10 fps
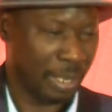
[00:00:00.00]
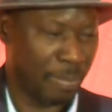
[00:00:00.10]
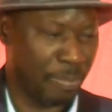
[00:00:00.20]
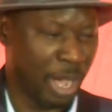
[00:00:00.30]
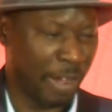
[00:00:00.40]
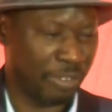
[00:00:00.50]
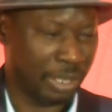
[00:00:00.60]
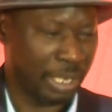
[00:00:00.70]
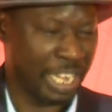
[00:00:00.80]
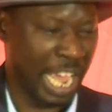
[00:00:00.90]
births,
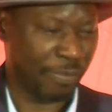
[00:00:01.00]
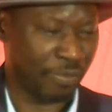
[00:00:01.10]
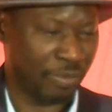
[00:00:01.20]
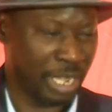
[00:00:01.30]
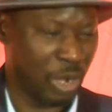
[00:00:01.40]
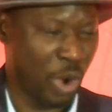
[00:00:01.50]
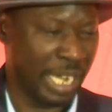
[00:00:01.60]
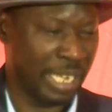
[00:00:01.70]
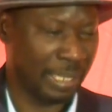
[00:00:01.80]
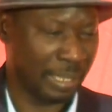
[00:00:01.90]
deaths, and
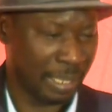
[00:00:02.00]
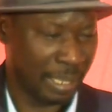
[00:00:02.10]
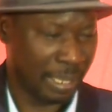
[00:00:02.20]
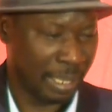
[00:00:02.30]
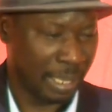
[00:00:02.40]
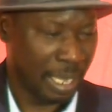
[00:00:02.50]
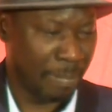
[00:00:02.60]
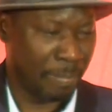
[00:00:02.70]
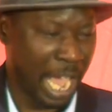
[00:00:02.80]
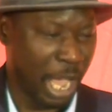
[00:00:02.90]
weddings,
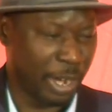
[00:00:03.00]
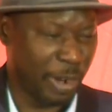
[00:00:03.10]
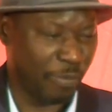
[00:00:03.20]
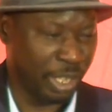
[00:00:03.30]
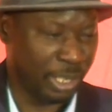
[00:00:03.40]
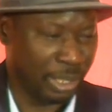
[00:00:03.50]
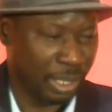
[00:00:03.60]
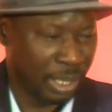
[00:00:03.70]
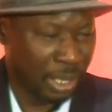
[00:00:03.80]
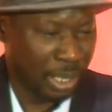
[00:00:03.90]
biographies,
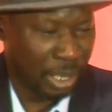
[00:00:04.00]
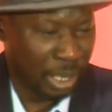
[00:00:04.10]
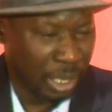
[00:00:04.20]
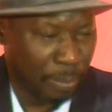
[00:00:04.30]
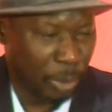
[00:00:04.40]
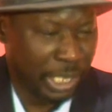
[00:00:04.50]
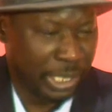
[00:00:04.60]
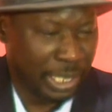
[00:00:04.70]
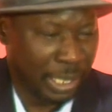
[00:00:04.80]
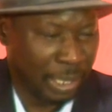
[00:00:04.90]

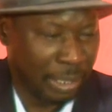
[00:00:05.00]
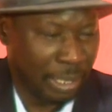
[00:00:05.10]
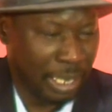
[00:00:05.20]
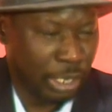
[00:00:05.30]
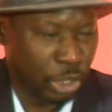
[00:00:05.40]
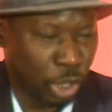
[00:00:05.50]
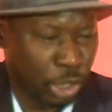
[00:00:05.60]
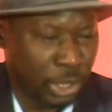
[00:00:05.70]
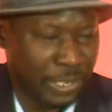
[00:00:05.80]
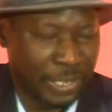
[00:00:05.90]
political and
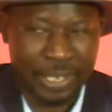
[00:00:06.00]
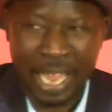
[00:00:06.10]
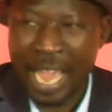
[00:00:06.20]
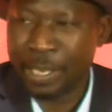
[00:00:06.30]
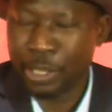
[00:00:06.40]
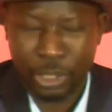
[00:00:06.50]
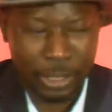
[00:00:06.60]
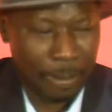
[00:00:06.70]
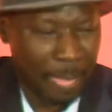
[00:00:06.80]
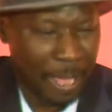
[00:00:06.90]
social satires,
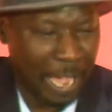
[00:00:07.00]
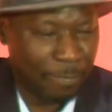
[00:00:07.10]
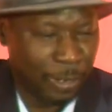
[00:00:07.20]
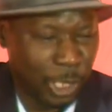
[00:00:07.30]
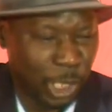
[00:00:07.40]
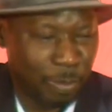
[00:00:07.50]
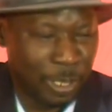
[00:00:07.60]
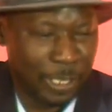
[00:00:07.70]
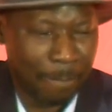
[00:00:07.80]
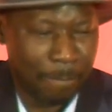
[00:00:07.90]

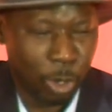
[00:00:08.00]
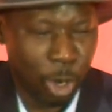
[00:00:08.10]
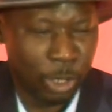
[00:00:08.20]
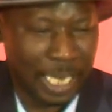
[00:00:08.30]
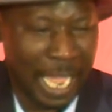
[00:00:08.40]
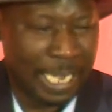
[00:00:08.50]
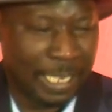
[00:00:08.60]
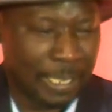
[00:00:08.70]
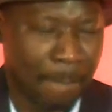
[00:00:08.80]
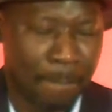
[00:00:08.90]
advertisements, road
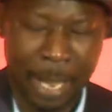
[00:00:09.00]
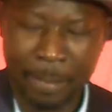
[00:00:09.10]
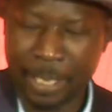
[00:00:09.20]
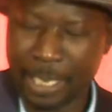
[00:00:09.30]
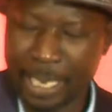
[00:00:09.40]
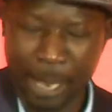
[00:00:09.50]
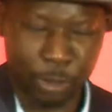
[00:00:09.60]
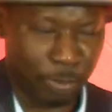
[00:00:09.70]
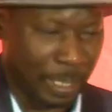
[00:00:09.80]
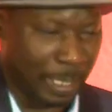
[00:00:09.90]
signs, public
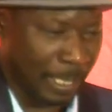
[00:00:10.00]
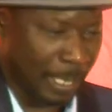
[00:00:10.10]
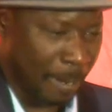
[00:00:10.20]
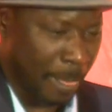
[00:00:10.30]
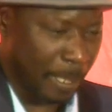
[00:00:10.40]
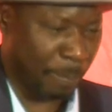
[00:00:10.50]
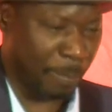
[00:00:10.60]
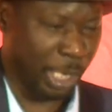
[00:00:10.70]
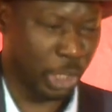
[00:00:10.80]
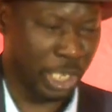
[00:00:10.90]
announcements,
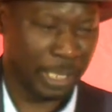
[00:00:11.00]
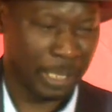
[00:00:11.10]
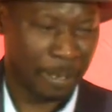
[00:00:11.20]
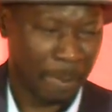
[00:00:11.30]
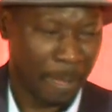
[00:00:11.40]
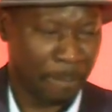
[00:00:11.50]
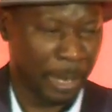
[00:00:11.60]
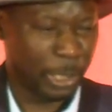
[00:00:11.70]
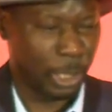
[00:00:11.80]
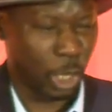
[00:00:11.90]
speeches,
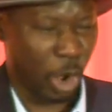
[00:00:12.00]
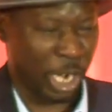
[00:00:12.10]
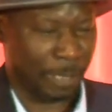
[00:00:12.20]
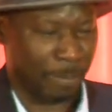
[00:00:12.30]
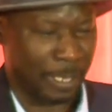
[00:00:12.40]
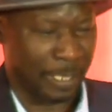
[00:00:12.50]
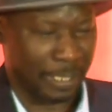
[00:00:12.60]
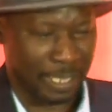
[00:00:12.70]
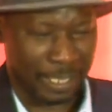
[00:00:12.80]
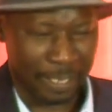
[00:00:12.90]
personal
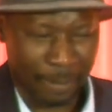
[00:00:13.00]
correspondences,